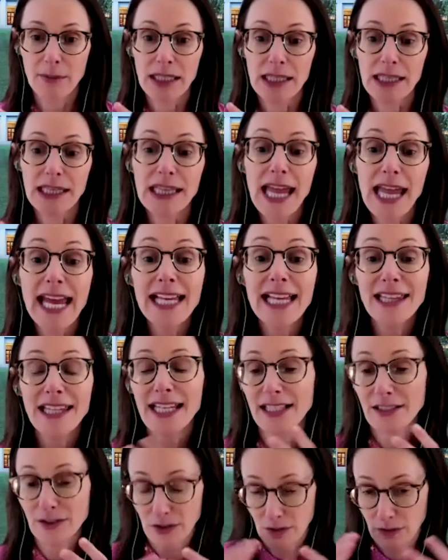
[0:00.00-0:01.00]

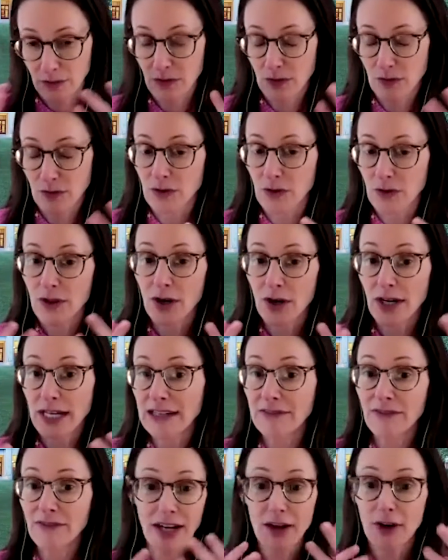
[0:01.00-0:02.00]
likely, so
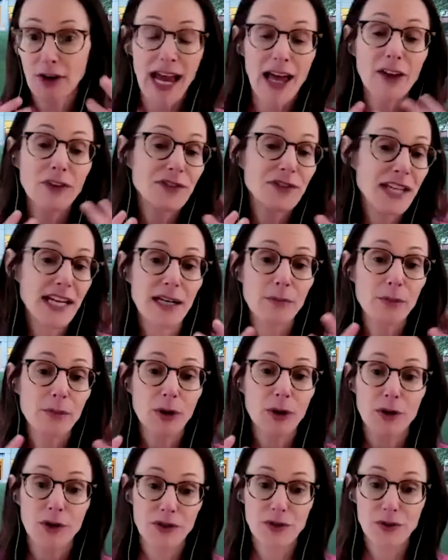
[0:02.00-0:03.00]
they're health data
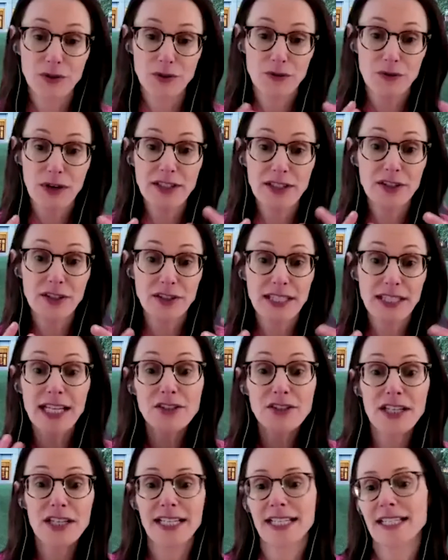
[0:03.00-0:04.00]
brokers whose raison
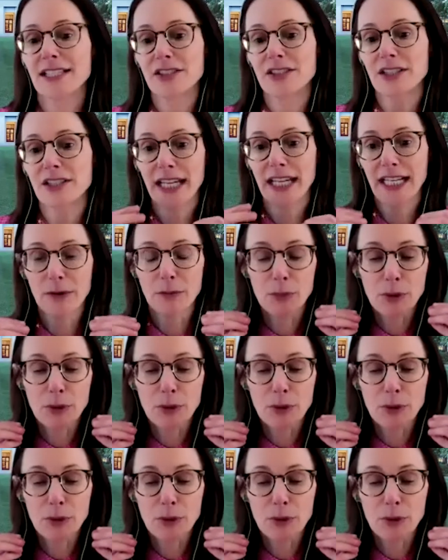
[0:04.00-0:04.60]
d'etre is to like